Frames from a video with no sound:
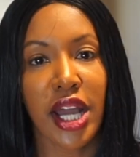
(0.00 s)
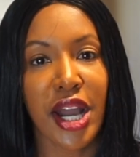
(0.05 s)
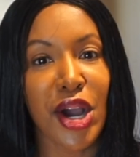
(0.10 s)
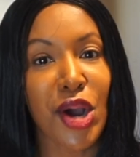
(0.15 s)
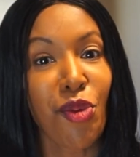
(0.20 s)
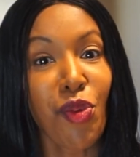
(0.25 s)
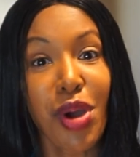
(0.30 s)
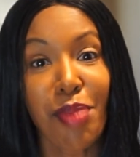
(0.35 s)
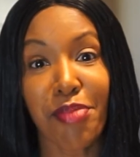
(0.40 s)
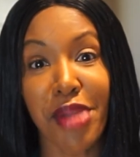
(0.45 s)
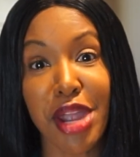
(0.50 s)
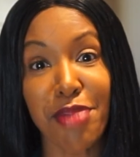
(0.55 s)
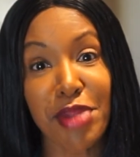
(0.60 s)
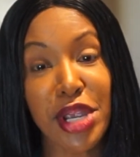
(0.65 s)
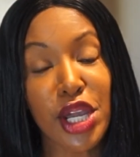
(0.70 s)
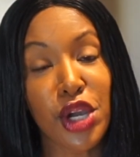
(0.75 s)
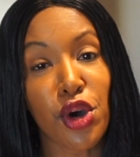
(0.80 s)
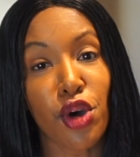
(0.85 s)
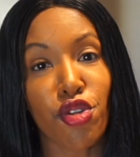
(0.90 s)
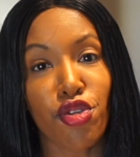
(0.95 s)
What made
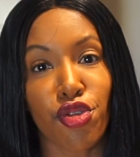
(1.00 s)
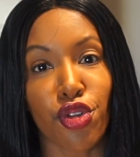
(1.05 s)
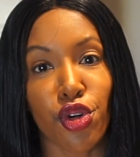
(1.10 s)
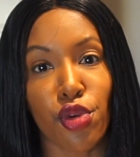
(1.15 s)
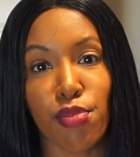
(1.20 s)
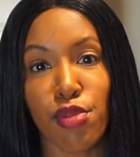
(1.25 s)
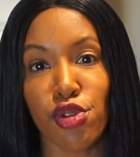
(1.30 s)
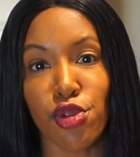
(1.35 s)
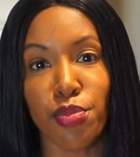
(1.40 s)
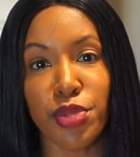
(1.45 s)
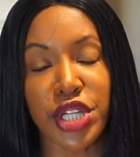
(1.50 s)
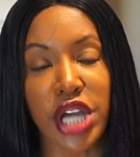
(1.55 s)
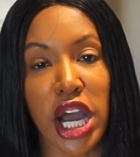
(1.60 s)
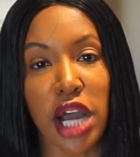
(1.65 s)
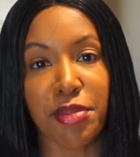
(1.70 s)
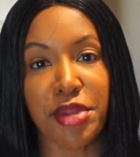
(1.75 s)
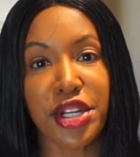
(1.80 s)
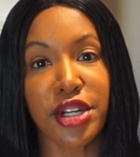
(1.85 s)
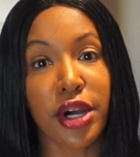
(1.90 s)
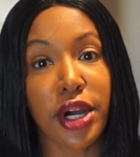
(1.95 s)
me go for a boob
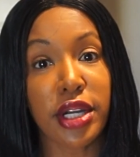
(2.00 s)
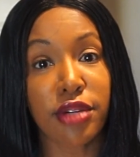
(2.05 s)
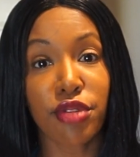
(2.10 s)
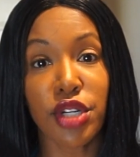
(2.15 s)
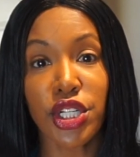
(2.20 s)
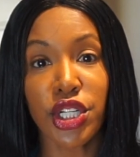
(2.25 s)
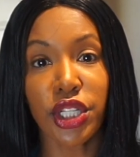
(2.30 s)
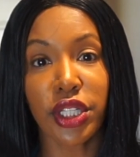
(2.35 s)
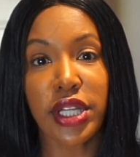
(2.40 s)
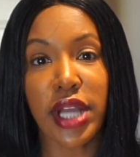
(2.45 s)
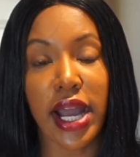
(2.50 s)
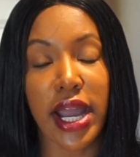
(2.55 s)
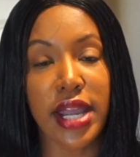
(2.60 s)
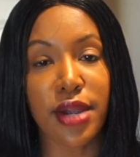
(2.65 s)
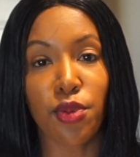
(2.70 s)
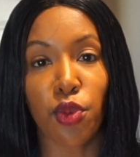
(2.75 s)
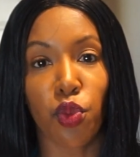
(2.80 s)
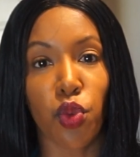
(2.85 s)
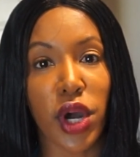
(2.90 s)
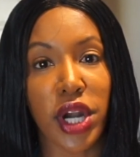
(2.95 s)
job? You know, originally
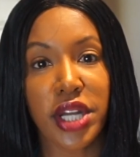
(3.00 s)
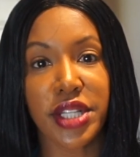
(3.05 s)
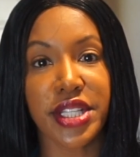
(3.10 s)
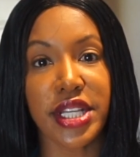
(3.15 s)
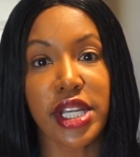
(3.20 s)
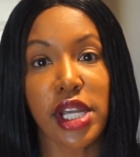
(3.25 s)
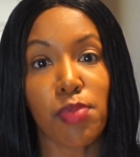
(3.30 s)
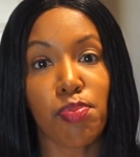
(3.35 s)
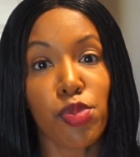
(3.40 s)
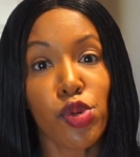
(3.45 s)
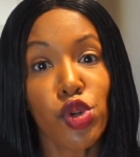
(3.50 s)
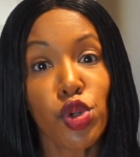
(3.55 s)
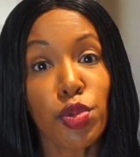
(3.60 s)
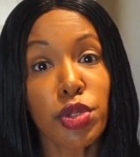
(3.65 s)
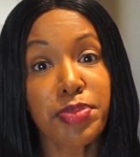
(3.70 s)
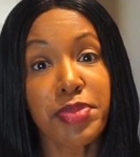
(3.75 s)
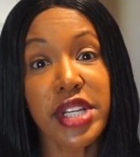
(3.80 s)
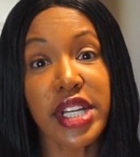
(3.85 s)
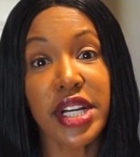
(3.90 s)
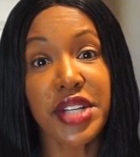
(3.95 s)
I wanted to get boobs
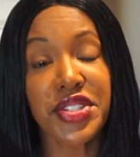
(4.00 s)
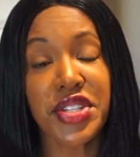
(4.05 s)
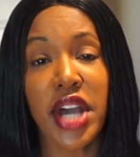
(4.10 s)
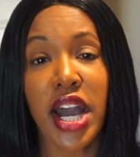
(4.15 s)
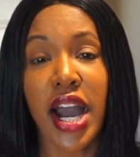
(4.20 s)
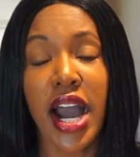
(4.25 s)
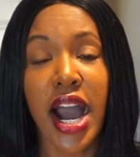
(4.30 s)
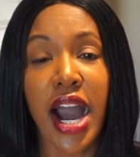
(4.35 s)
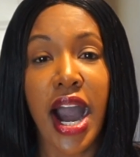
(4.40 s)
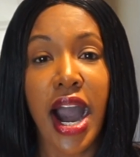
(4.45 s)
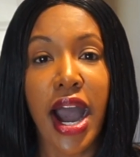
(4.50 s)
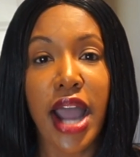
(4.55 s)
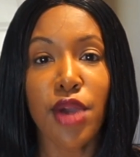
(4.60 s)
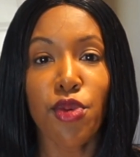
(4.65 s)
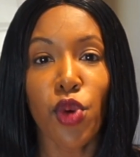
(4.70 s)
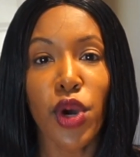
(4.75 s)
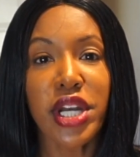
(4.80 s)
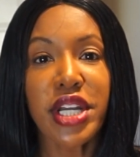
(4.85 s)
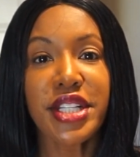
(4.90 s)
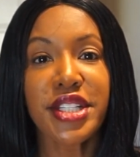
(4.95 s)
because I
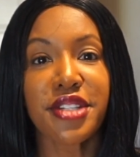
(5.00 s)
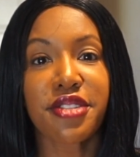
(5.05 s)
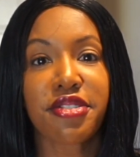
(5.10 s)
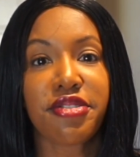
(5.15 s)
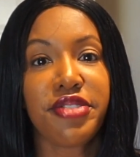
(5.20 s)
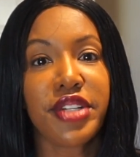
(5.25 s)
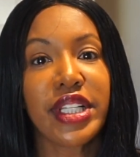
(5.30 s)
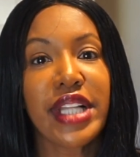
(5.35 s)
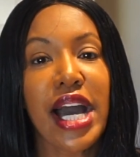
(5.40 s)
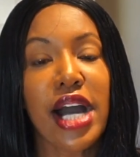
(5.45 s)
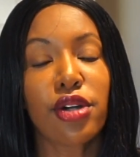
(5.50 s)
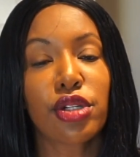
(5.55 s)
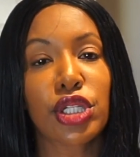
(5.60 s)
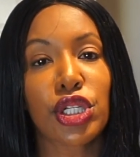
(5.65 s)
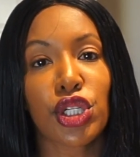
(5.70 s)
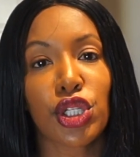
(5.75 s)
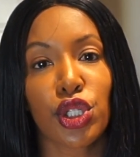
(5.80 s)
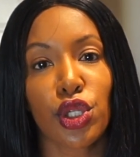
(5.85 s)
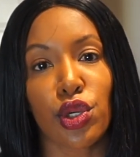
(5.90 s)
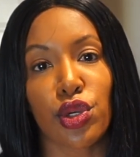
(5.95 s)
wanted to fill out
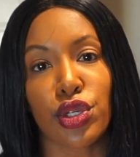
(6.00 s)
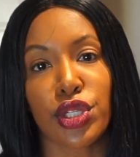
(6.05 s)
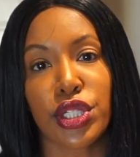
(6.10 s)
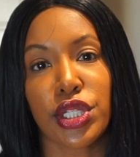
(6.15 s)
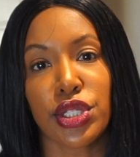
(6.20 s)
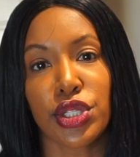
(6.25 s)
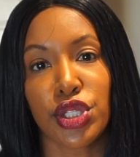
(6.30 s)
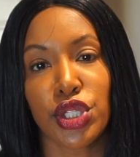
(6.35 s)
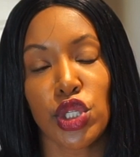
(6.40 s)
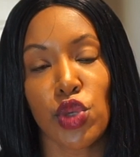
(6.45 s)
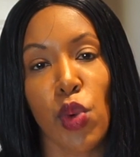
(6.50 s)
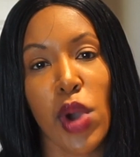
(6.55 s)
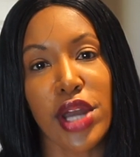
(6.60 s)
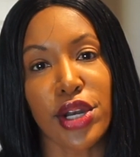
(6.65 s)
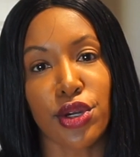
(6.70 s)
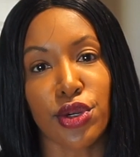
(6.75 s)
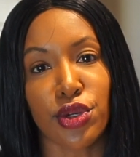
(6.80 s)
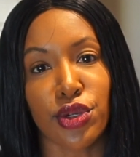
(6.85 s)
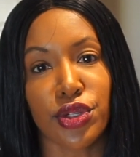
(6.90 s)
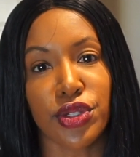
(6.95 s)
shirts and
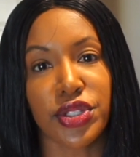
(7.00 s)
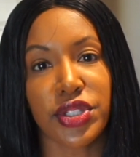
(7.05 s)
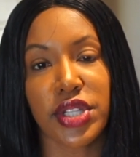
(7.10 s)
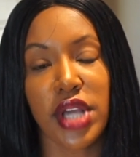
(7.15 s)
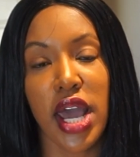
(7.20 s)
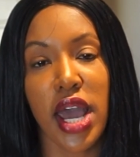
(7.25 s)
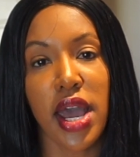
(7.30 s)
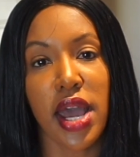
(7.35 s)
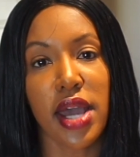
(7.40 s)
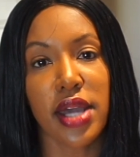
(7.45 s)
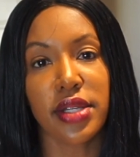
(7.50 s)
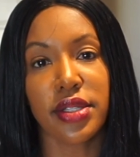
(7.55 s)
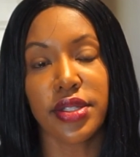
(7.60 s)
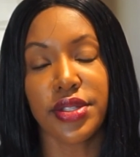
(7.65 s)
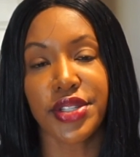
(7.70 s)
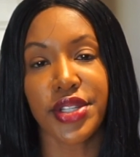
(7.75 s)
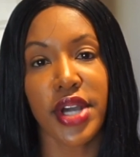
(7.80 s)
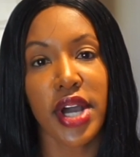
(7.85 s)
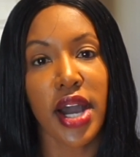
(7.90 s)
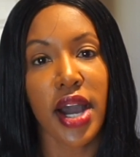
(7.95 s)
sweaters,
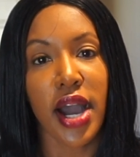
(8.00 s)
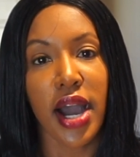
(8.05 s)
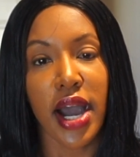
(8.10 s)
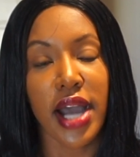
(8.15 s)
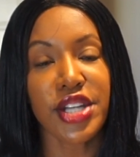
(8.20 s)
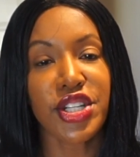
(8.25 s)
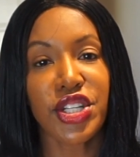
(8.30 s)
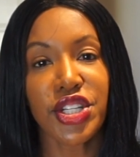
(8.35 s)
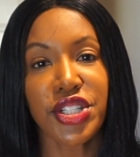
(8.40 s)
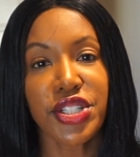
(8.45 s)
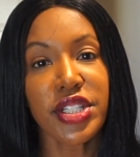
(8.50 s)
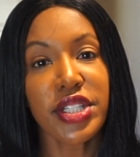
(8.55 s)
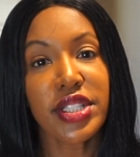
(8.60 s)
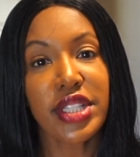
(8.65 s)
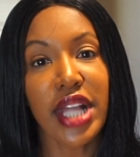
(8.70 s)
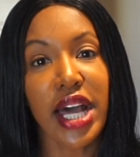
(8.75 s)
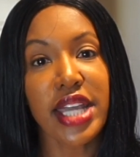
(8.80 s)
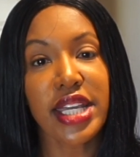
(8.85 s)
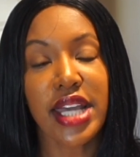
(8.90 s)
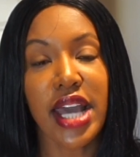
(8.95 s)
and I just didn't
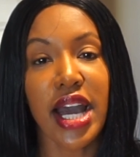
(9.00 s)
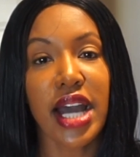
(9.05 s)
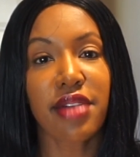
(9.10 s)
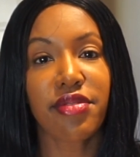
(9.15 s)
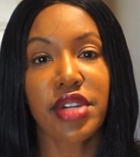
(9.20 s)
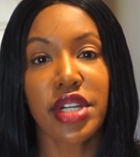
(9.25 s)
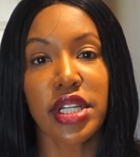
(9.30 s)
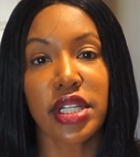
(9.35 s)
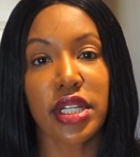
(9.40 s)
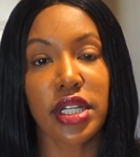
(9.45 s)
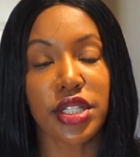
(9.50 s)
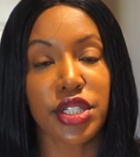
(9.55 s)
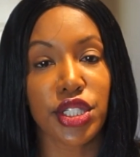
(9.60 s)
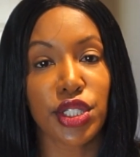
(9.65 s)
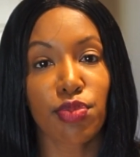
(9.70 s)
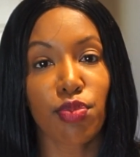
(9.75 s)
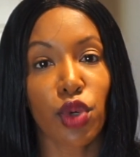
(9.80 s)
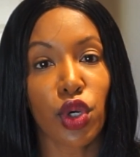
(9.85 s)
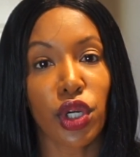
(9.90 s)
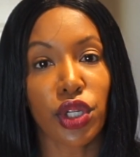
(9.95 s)
like having a
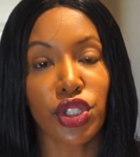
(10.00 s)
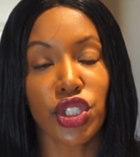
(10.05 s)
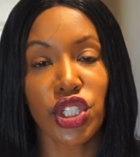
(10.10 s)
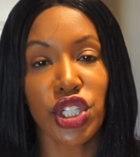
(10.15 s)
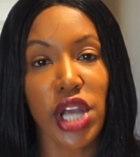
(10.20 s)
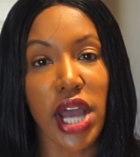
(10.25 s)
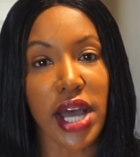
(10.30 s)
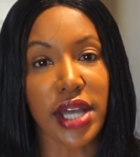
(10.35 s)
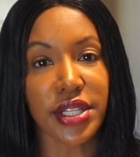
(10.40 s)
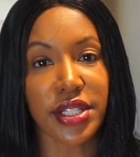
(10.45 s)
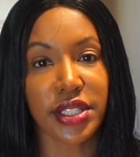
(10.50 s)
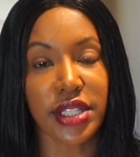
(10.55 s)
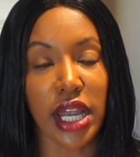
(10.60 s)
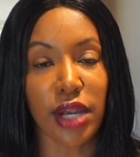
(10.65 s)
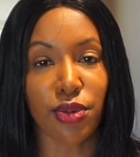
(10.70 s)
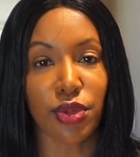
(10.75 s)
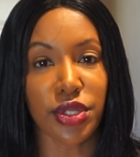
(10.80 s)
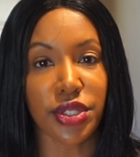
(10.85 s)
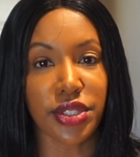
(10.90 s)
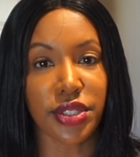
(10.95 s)
small chest. I
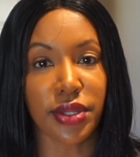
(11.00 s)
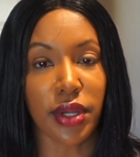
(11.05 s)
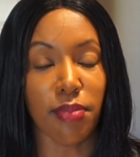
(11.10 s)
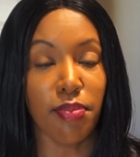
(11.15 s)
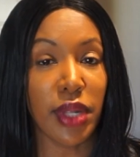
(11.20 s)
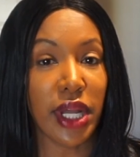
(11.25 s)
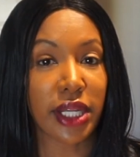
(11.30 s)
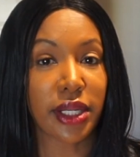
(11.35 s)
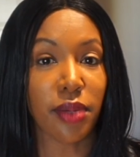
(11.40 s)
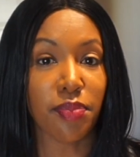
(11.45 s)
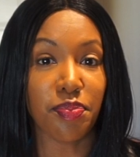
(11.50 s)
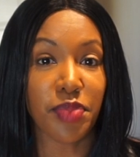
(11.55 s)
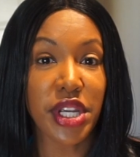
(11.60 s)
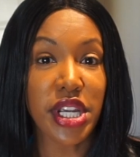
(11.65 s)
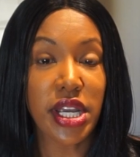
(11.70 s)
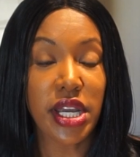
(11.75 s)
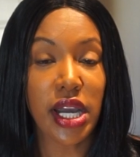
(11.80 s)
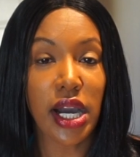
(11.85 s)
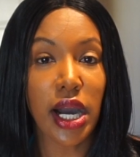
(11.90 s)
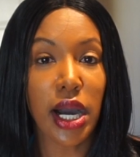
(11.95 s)
was like a B
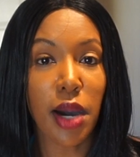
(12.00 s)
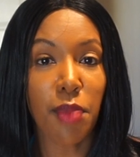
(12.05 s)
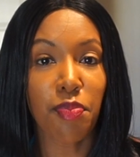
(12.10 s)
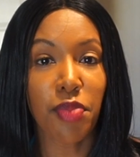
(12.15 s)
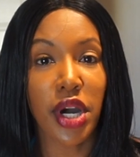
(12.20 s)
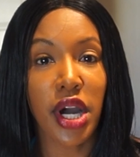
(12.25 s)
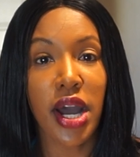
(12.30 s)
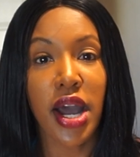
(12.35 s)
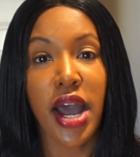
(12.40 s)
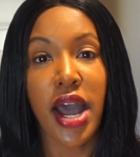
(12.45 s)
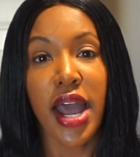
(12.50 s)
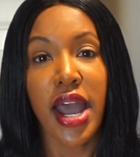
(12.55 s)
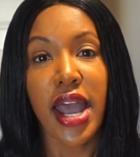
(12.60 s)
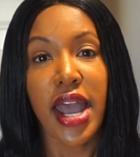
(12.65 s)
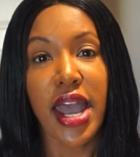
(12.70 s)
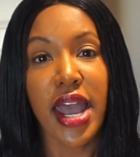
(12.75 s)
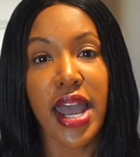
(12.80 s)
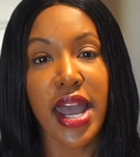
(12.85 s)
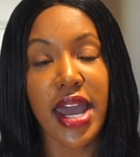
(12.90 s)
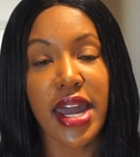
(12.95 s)
cup,
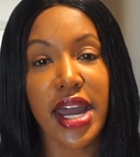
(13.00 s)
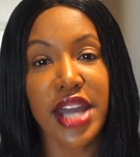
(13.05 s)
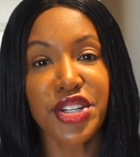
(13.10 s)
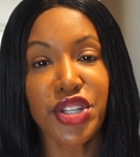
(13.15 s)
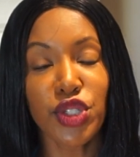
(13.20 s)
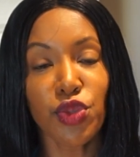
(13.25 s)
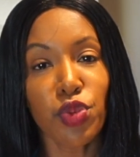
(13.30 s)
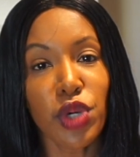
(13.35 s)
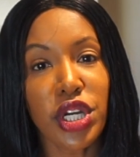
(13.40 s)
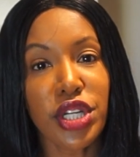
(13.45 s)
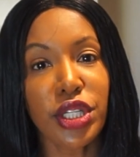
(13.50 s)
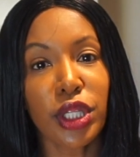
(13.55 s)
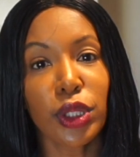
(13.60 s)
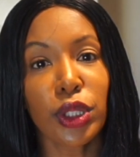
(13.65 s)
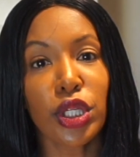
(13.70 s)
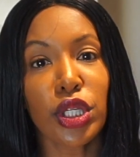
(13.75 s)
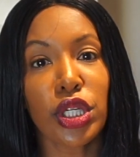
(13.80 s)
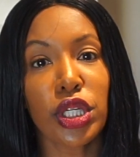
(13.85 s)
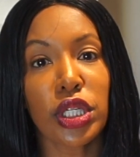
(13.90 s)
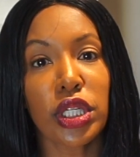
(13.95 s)
and I just wanted to
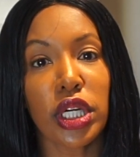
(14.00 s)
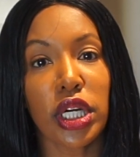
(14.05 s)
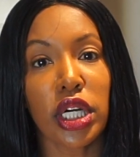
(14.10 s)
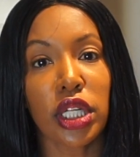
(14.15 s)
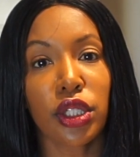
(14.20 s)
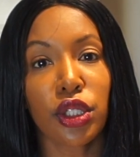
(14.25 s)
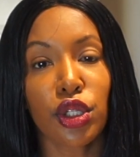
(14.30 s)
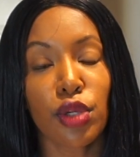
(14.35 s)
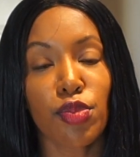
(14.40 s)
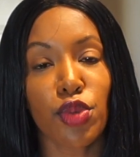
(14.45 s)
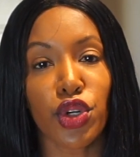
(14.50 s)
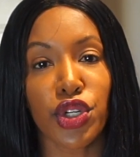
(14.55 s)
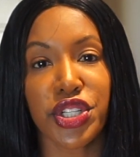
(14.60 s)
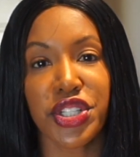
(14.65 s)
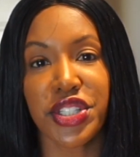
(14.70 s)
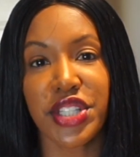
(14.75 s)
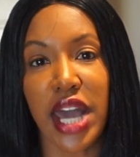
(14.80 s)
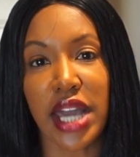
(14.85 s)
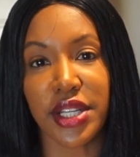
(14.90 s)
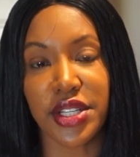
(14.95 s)
look a little more
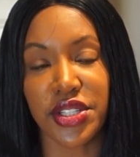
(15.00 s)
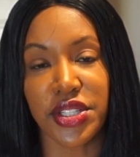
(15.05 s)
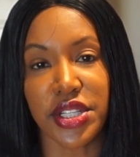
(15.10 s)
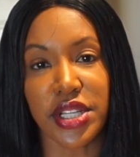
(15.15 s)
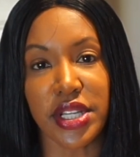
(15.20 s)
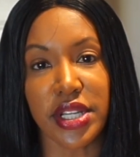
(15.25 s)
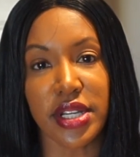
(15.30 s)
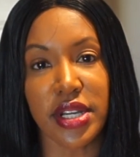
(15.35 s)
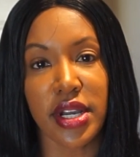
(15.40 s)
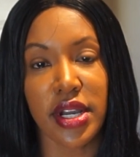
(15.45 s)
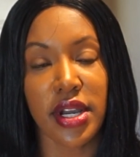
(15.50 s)
sexy.